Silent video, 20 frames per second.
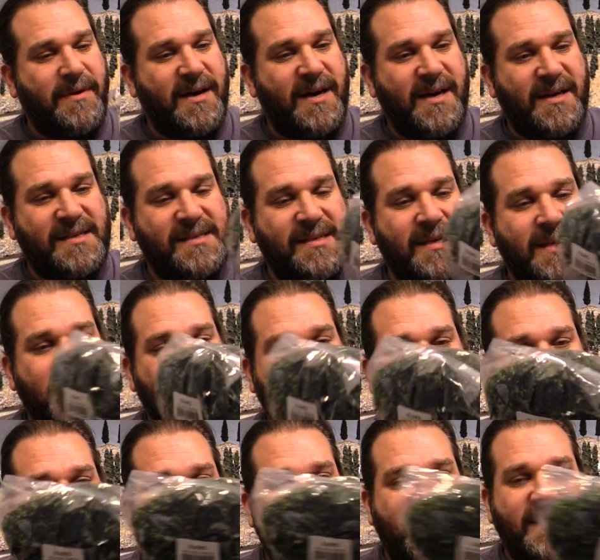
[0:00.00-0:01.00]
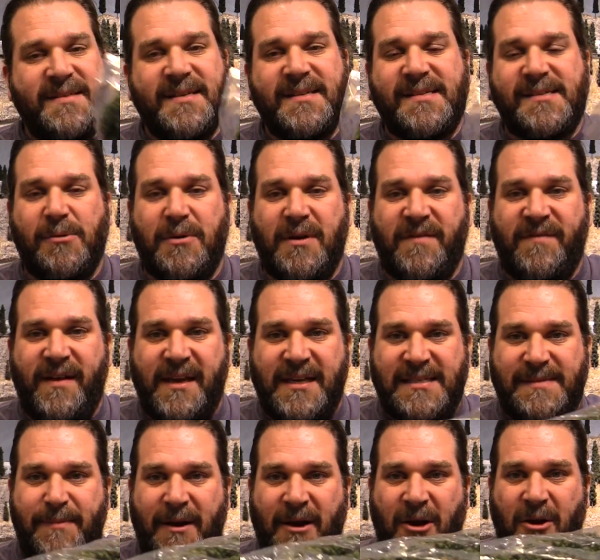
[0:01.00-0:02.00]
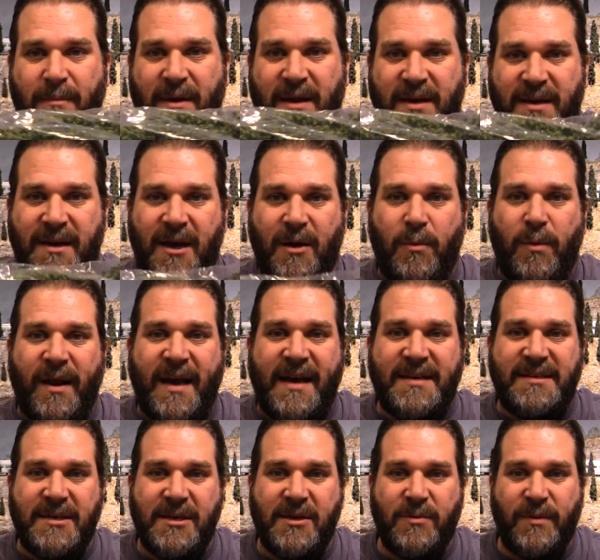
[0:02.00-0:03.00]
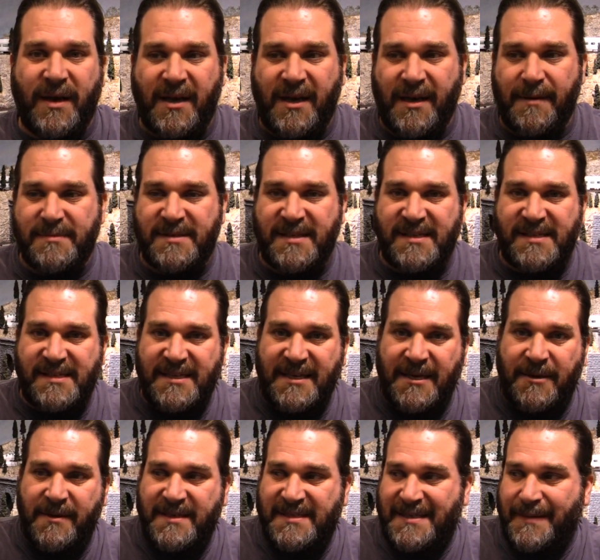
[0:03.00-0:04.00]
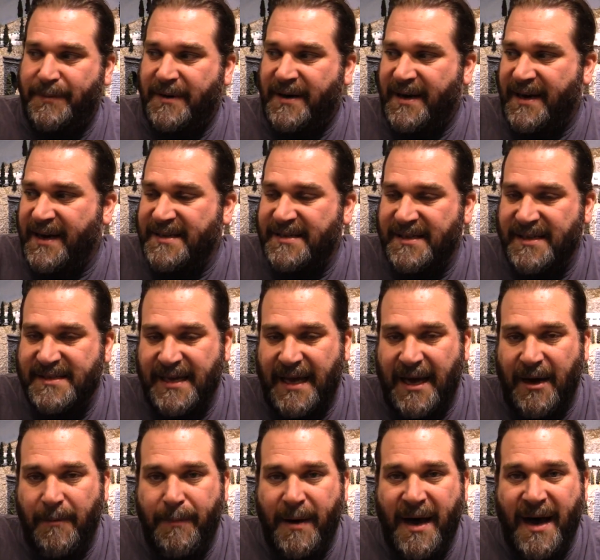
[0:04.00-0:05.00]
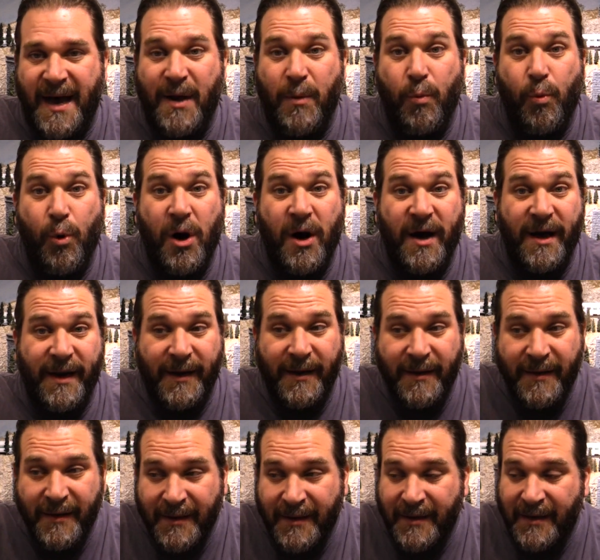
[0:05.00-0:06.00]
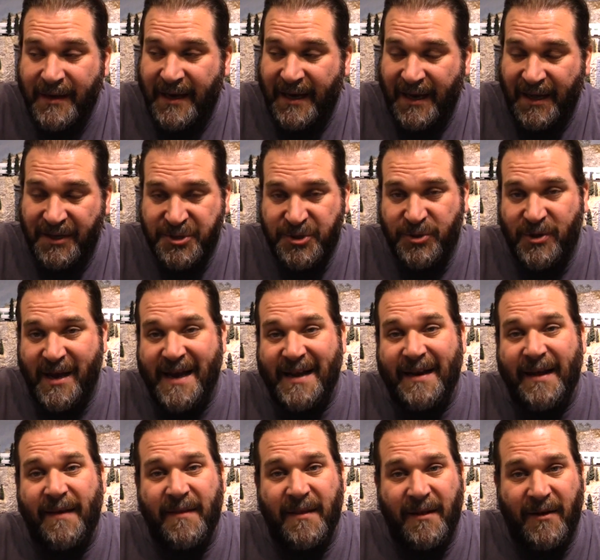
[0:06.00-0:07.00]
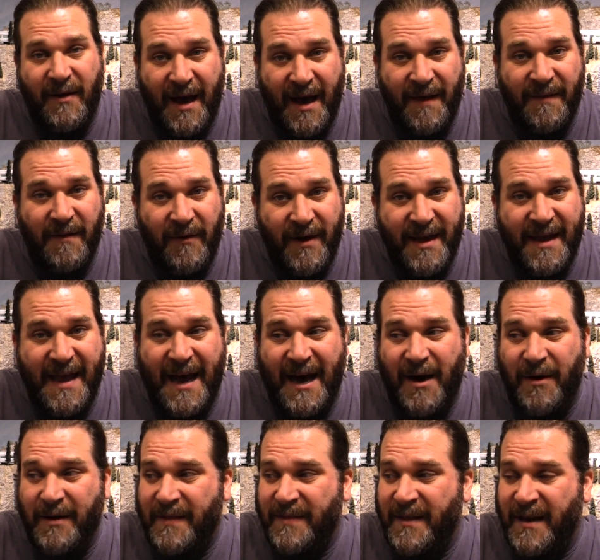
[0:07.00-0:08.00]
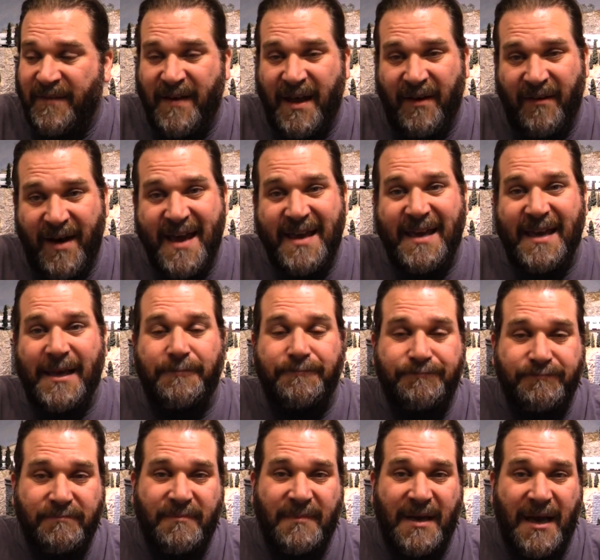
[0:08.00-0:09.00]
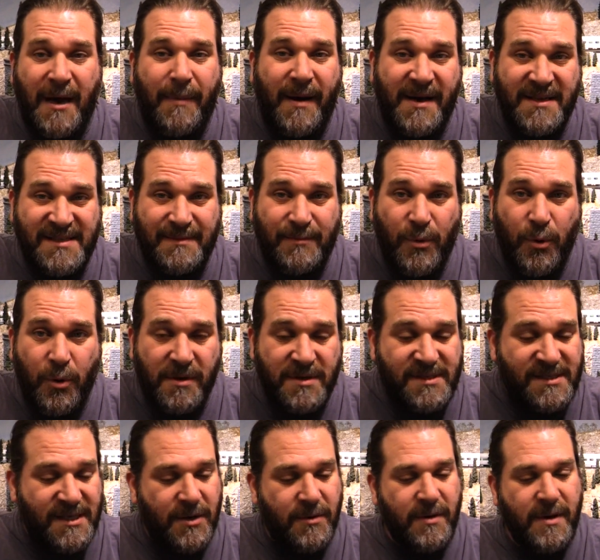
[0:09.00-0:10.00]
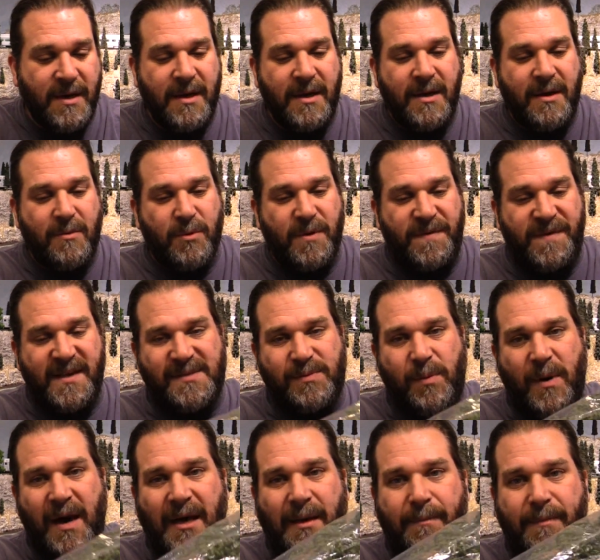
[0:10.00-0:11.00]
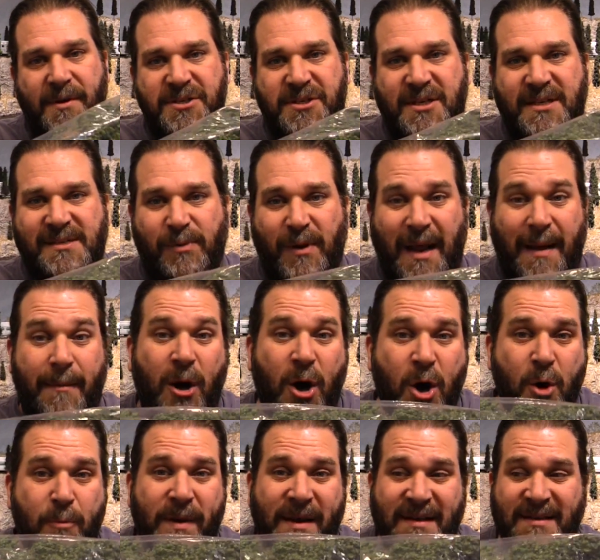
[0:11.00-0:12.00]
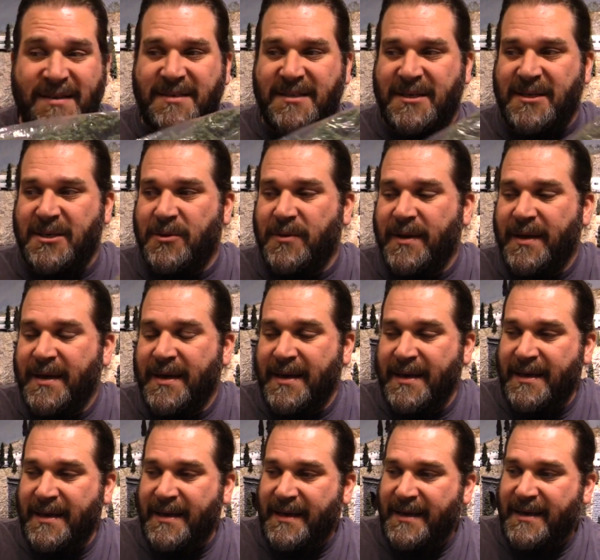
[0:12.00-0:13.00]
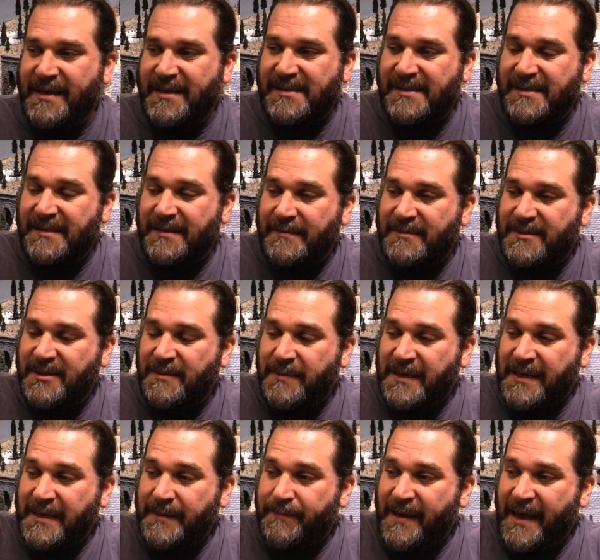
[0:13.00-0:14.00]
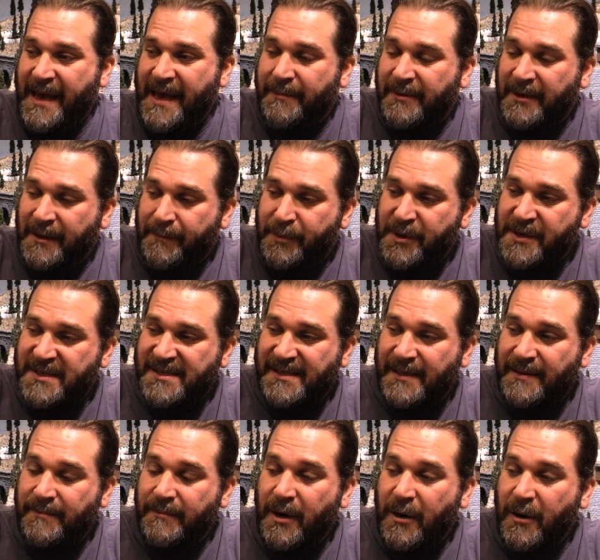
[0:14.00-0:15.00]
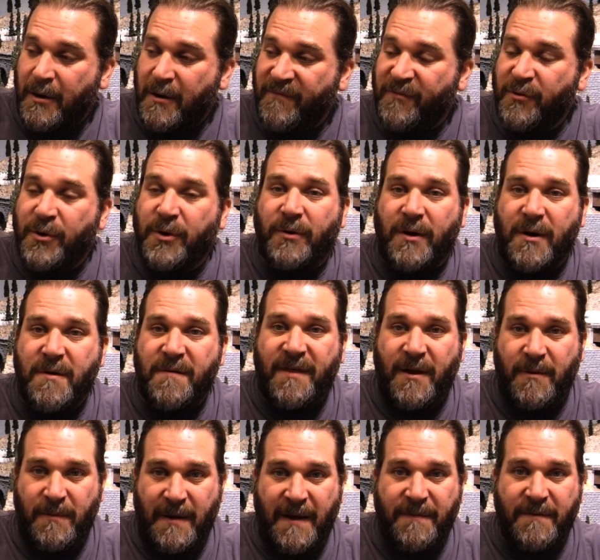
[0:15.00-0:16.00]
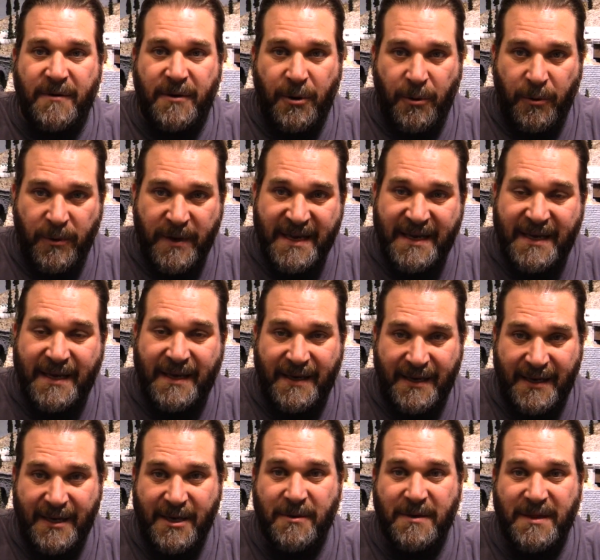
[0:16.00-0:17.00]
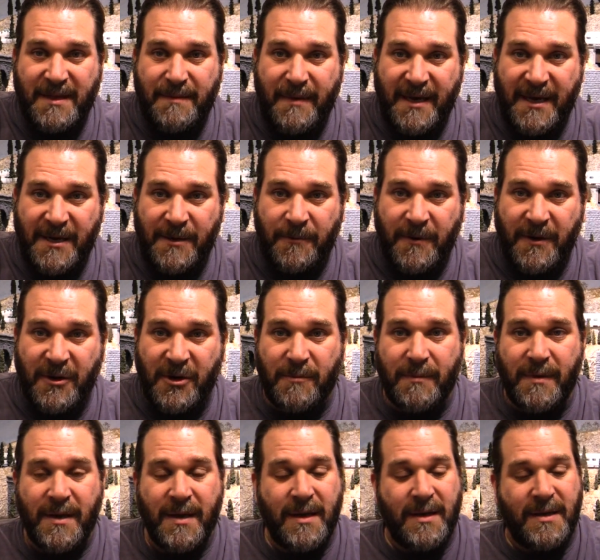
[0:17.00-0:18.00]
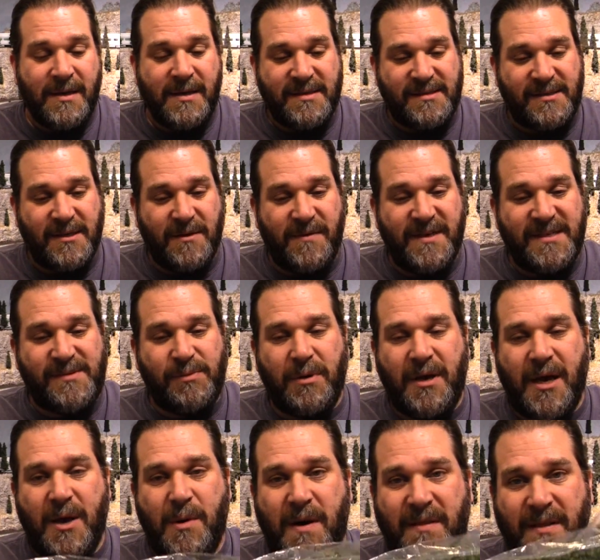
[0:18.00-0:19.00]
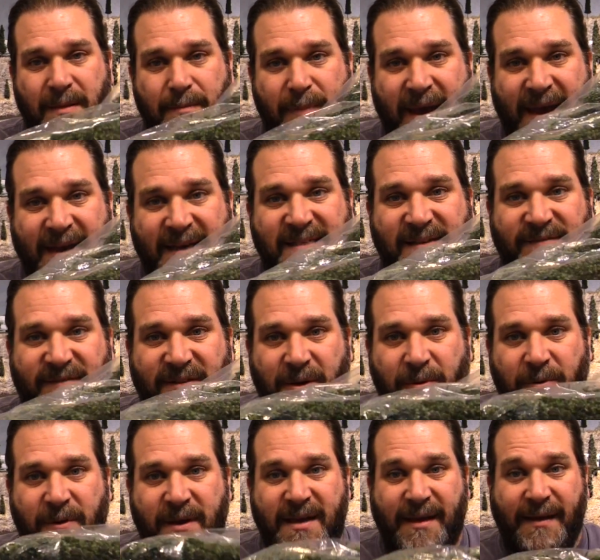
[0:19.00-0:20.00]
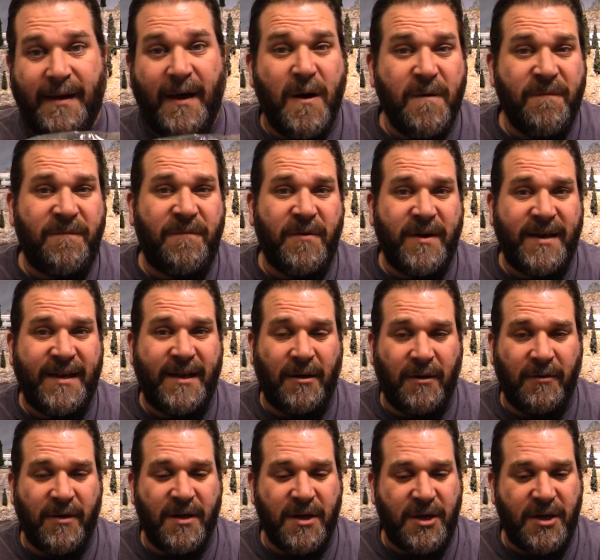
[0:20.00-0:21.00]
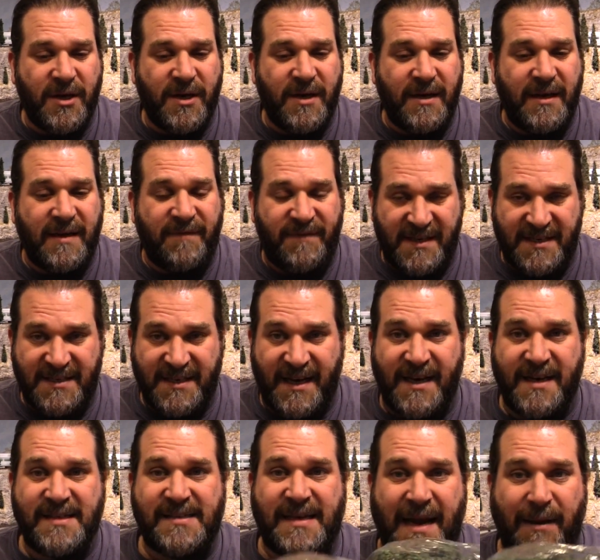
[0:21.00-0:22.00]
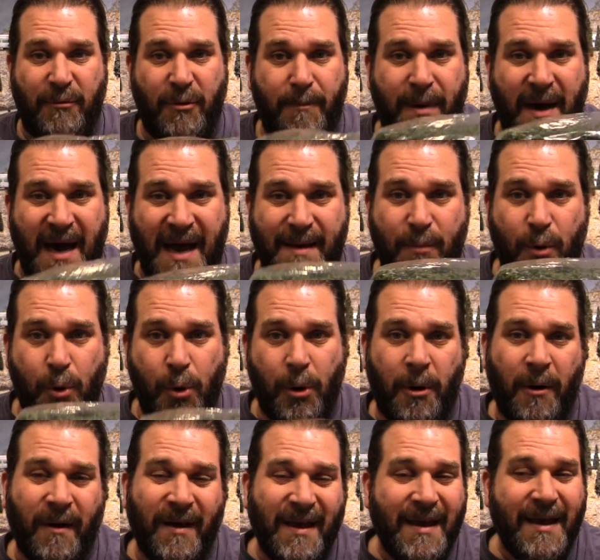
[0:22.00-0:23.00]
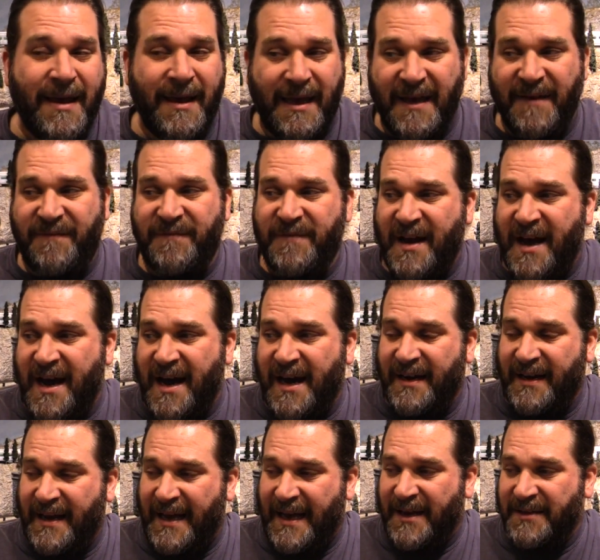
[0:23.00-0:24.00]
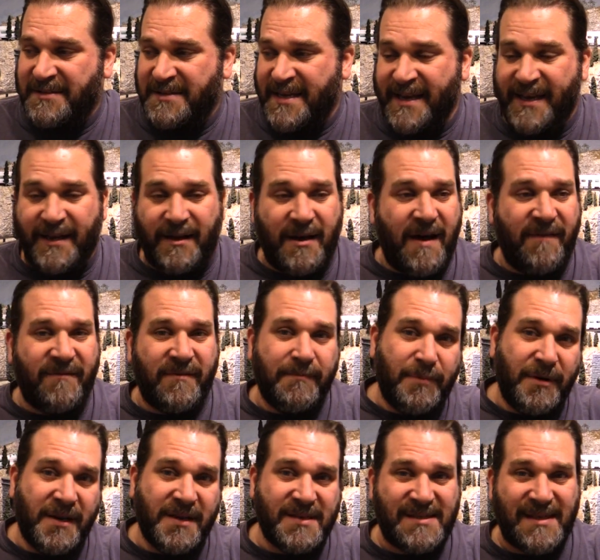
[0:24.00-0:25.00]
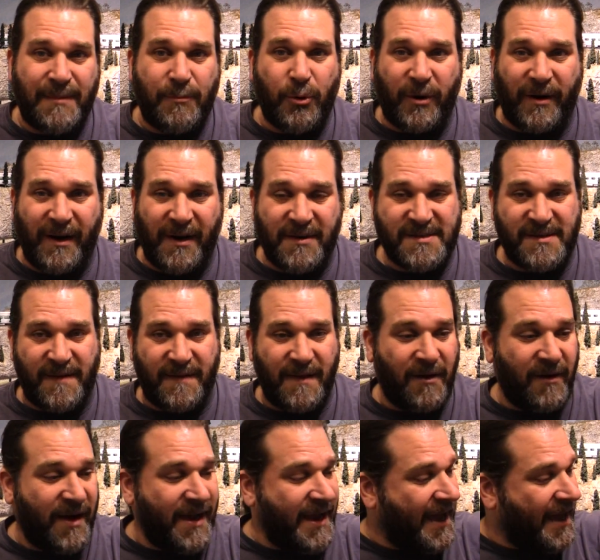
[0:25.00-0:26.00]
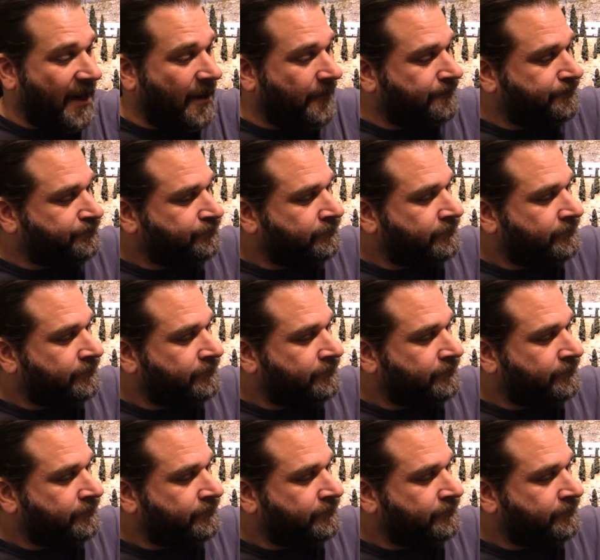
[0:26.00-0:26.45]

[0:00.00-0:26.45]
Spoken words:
bucks. This is sort of an experiment. You know, what I do when it comes to scenery supplies is I'll buy one, I'll try it on the layout, and then if I like it, I'll buy some more. So with these wild bushes, what I'm hoping to do is to be able to put some overgrowth around the creek here in the main room. So this will go on the banks of the creek and hopefully it'll look good. If it does, I will buy more. If not, I'll take it off and put it somewhere else on the layout.